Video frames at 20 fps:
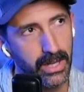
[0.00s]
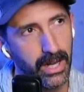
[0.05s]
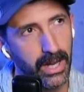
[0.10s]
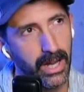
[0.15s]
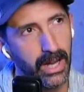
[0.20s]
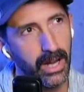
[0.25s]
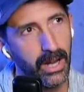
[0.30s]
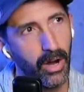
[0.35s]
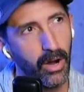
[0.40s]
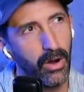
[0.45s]

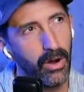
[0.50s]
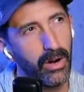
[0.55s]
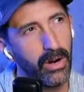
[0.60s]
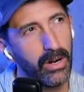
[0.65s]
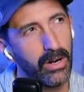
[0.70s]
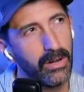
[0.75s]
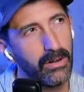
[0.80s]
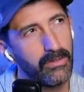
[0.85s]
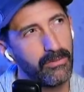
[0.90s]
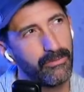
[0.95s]
uh,
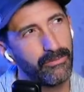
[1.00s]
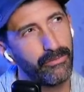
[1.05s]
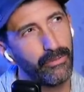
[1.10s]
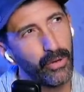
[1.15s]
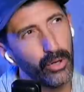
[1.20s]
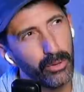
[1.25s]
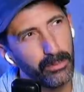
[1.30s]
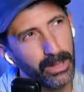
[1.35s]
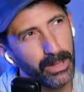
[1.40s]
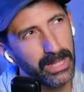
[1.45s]
are
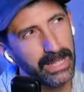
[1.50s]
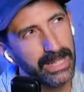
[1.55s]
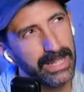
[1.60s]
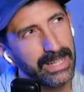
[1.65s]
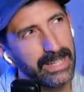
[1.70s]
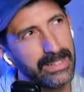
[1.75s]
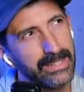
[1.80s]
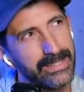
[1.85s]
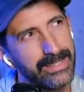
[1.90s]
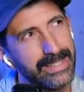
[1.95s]

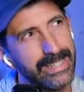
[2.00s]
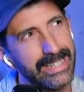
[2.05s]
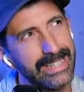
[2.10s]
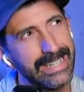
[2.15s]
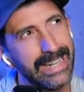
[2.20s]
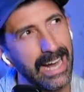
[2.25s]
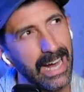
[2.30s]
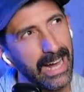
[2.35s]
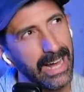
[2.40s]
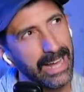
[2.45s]
verbally
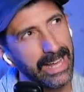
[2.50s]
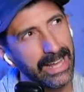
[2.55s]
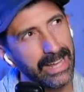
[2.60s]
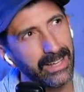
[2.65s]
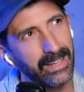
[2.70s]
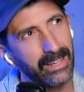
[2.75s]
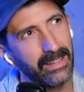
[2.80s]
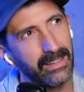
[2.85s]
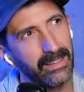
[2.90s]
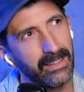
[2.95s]

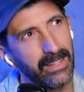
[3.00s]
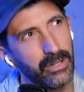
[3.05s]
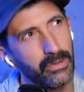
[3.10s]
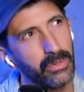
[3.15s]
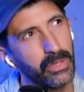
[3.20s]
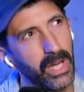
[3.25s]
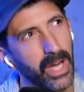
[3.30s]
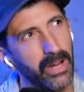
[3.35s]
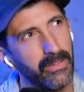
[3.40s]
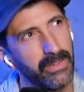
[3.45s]
denying the
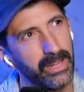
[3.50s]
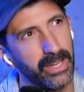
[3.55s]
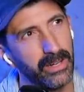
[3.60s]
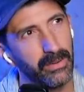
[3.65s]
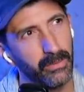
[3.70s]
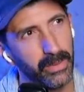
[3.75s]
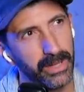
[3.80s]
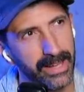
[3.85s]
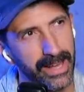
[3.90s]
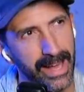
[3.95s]
new
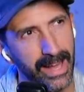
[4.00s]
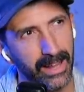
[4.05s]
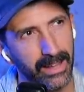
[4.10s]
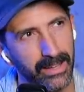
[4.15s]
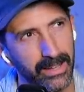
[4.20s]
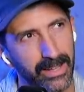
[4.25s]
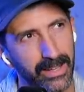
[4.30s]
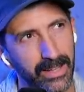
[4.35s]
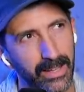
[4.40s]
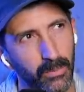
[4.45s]
covenant
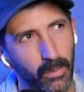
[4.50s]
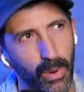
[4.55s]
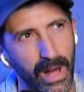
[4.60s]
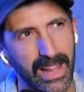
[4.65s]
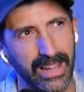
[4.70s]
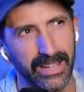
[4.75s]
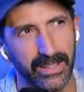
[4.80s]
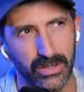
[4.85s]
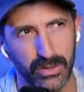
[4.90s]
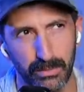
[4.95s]
reality
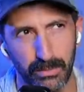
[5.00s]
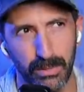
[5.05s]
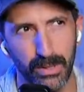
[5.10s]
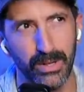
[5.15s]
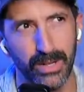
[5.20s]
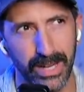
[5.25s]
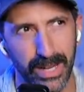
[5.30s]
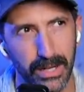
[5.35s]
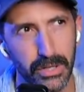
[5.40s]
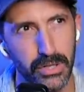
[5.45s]
while
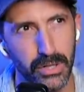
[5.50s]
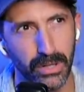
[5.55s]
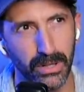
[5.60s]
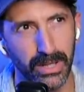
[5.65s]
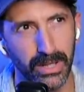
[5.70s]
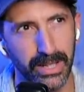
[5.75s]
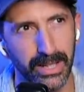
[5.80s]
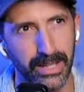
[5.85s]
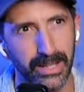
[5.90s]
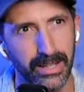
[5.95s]

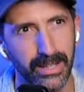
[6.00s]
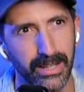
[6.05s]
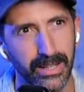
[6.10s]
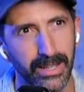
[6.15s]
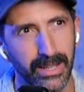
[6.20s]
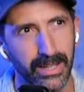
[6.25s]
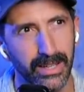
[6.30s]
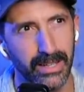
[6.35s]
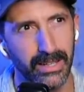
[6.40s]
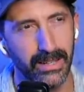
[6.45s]
experientially
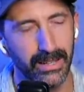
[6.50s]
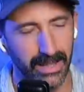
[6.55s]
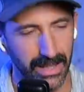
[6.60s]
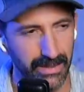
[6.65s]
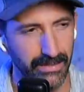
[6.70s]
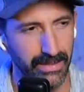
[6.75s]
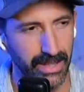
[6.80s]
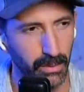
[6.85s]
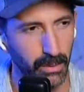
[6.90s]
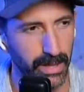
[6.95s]

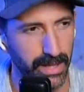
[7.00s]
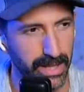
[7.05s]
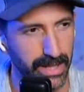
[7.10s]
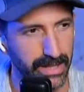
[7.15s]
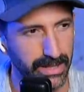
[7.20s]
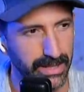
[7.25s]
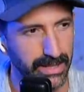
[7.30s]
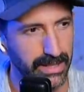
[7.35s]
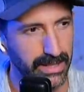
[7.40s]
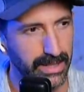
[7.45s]
living with
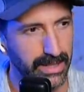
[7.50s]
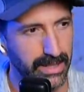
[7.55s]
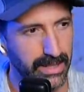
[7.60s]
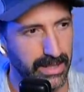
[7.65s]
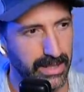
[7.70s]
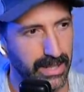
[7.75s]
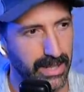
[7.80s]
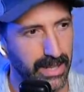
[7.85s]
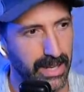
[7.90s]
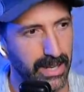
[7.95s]
it.
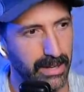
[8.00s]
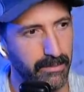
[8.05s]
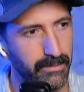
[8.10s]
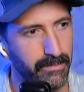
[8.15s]
Um,